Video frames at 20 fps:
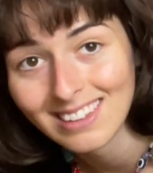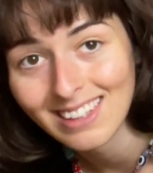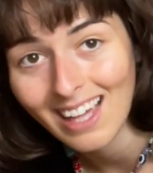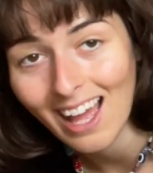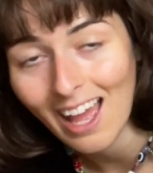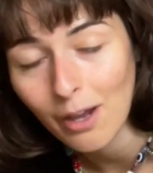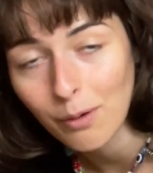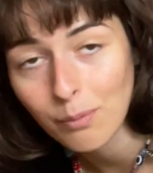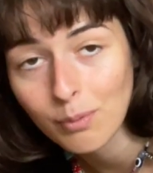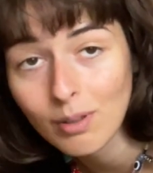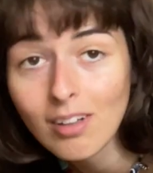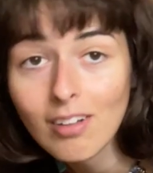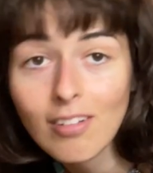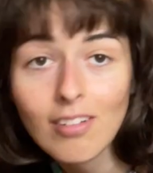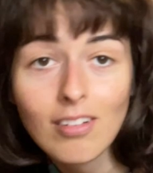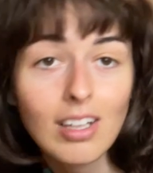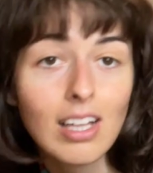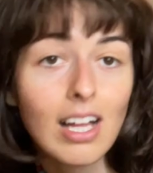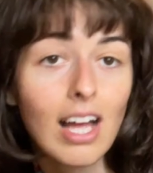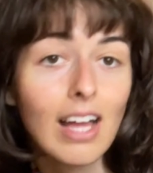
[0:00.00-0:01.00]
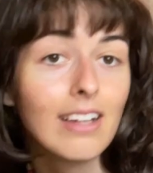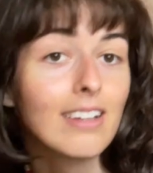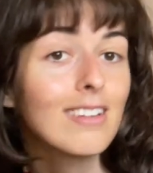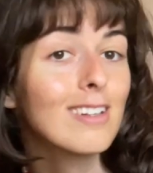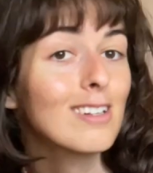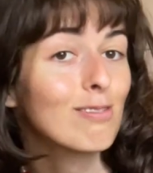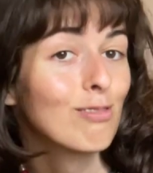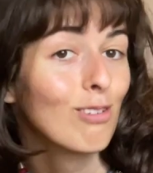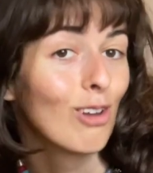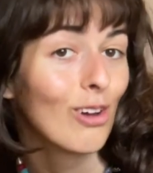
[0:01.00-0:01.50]
I will end
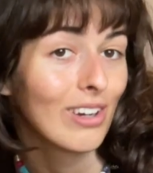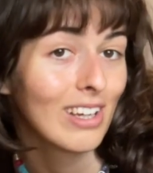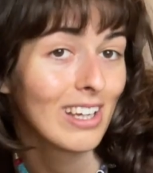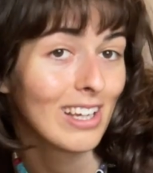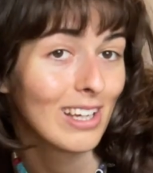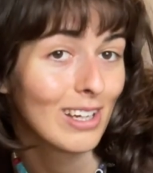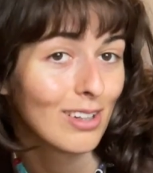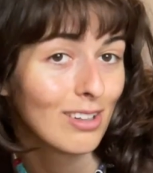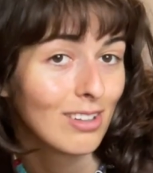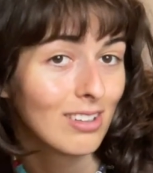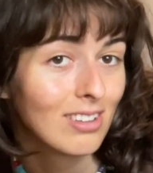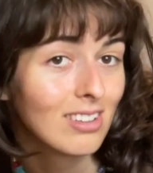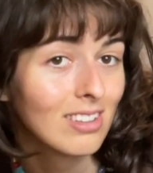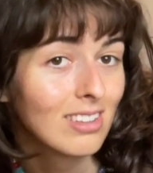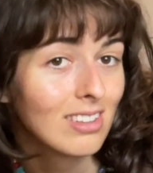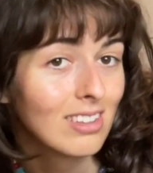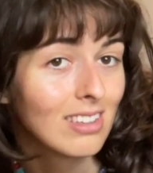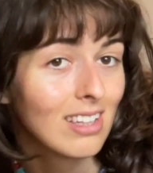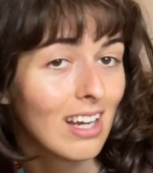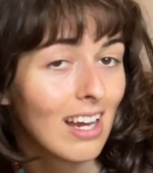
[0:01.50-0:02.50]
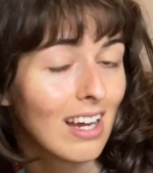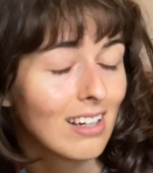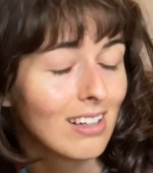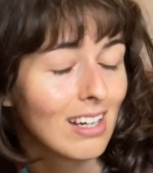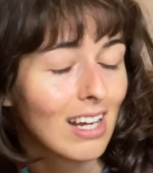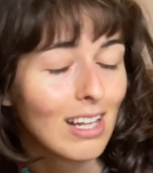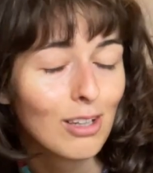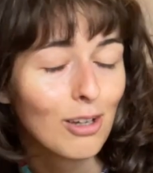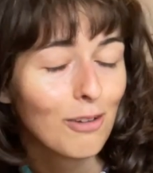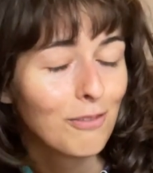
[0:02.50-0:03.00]
this vlog here.
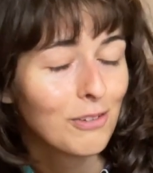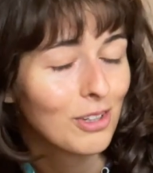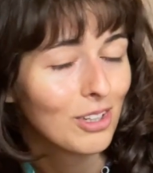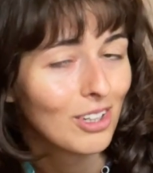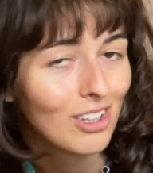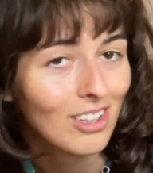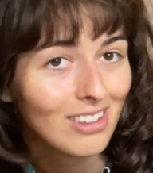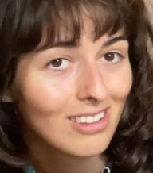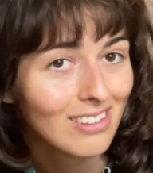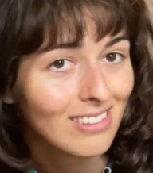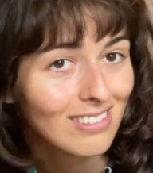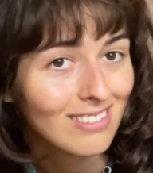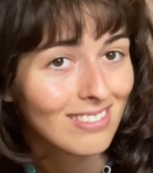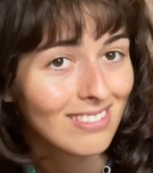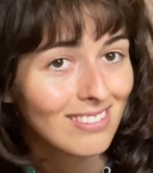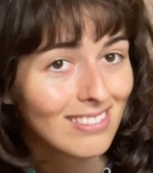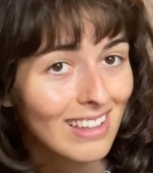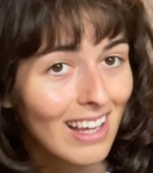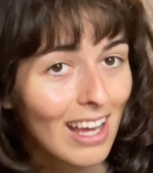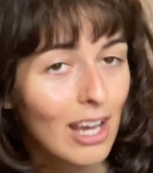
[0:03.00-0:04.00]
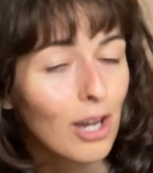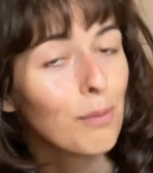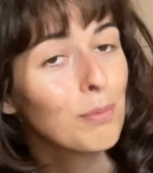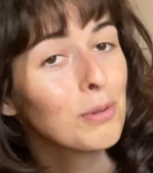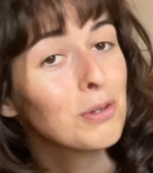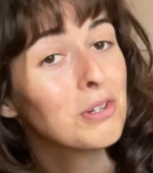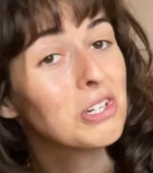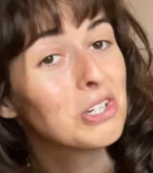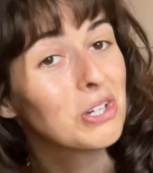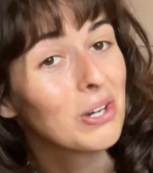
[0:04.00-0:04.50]
I love you all. I hope you
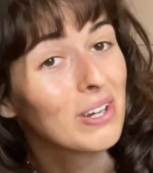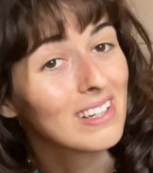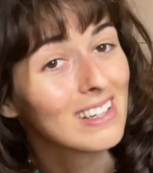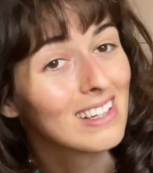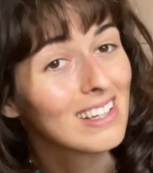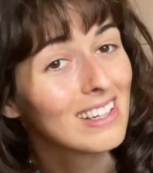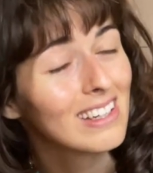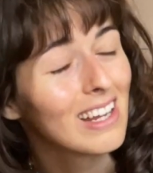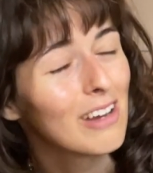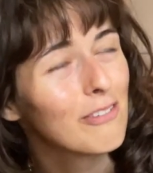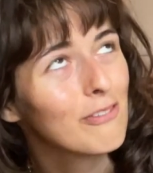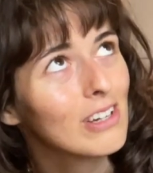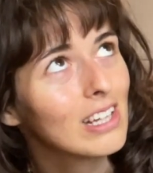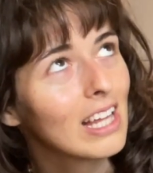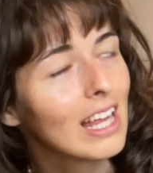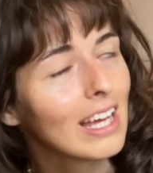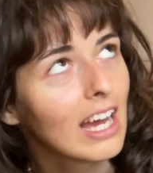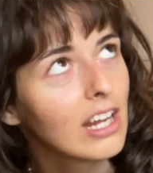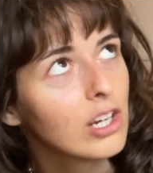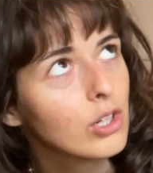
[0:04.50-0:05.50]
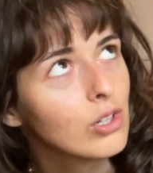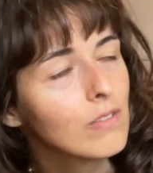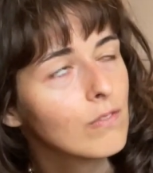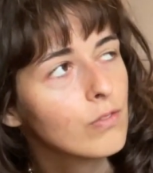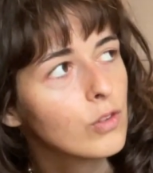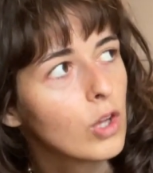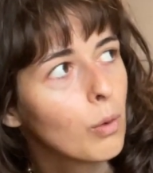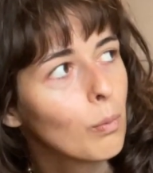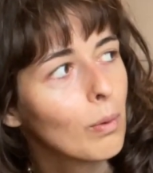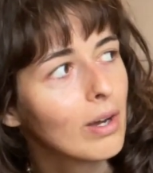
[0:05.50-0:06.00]
enjoyed it. I feel like I don't even
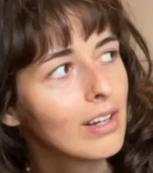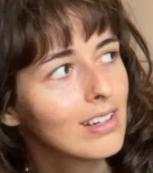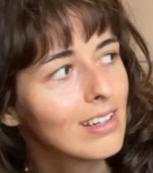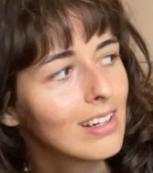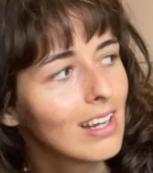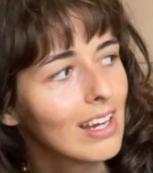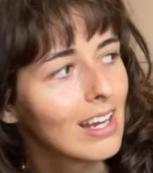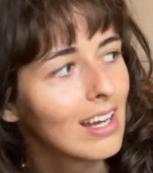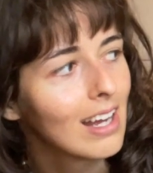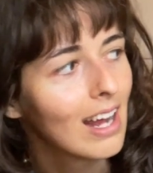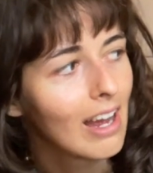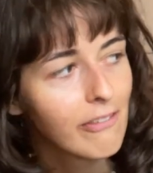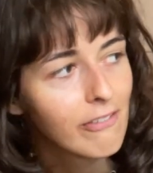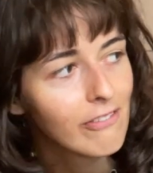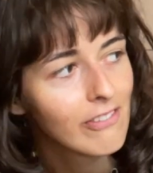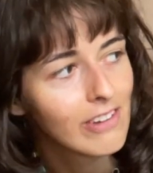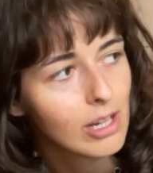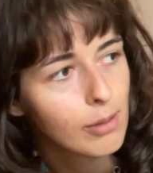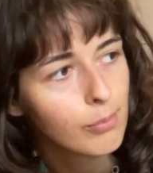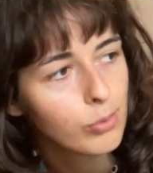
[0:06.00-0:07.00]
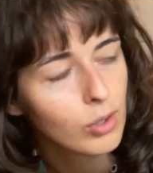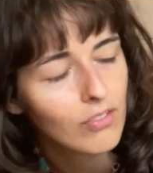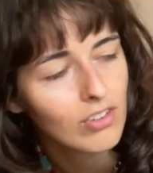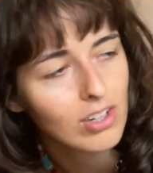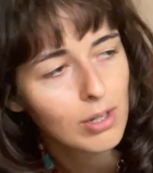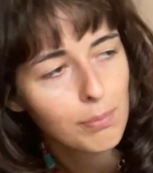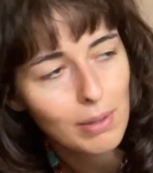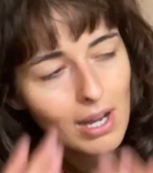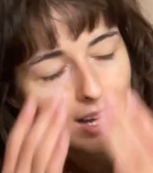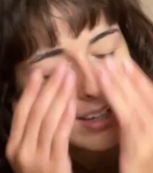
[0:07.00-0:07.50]
know what I filmed over the
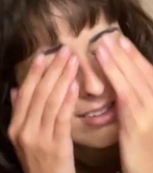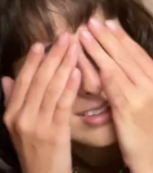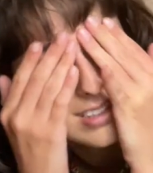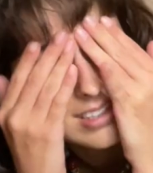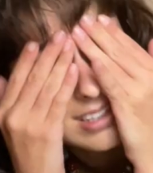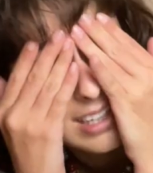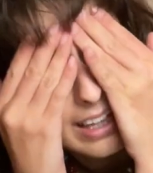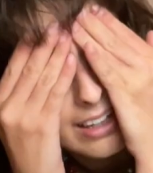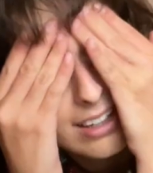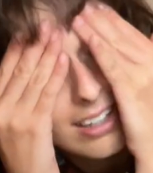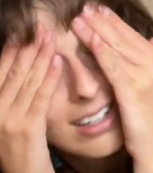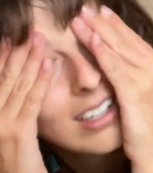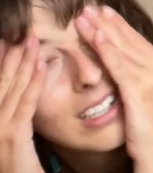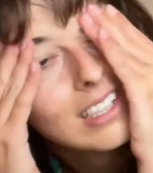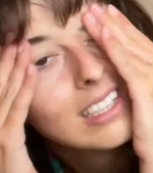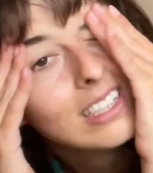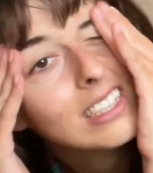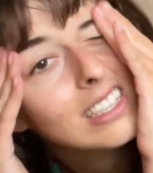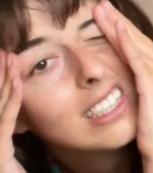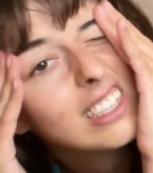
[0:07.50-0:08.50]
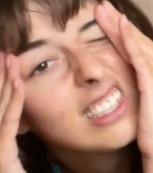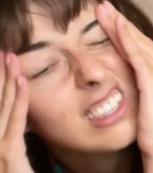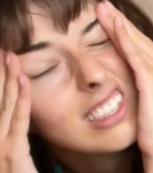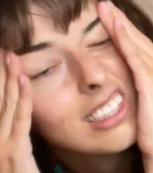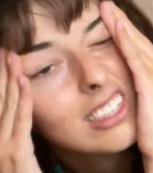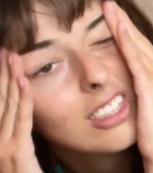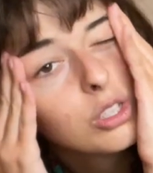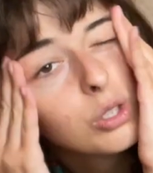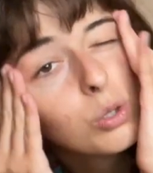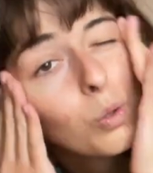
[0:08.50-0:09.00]
past like
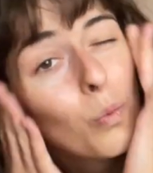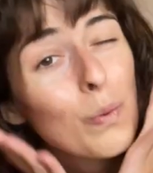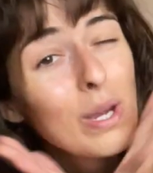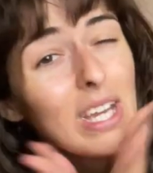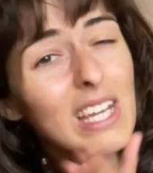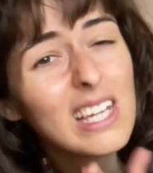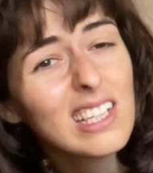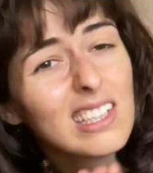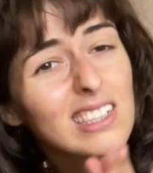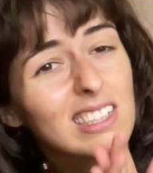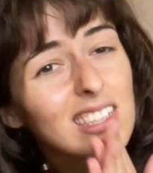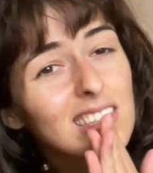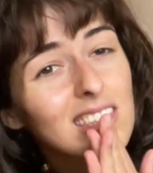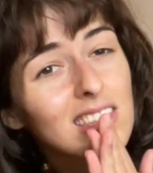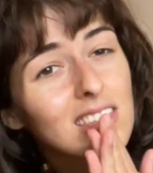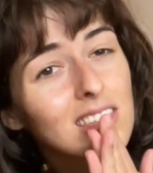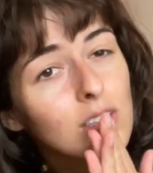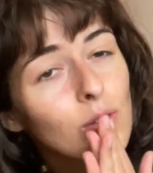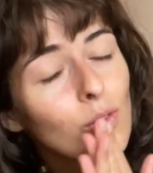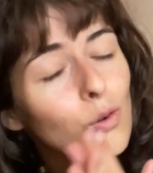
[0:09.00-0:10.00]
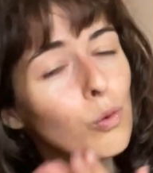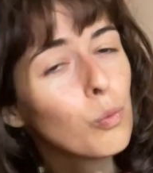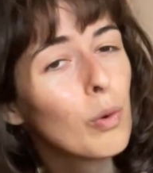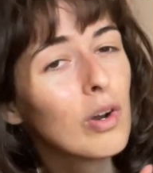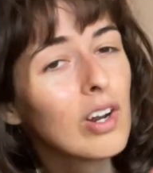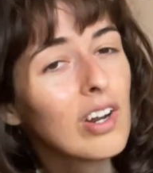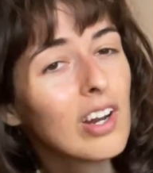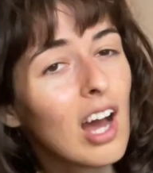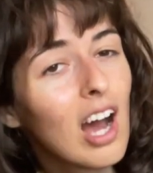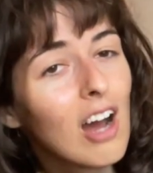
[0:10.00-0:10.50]
two weeks or one
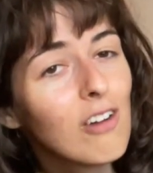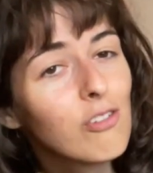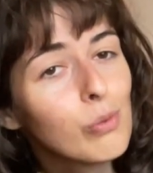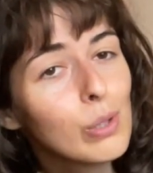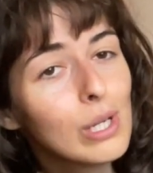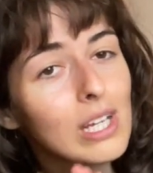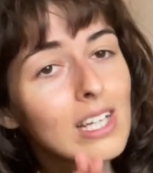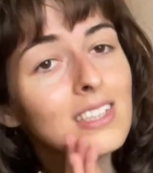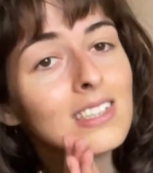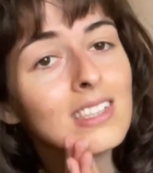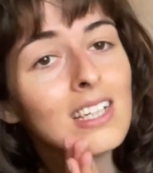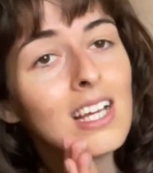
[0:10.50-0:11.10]
and a half weeks.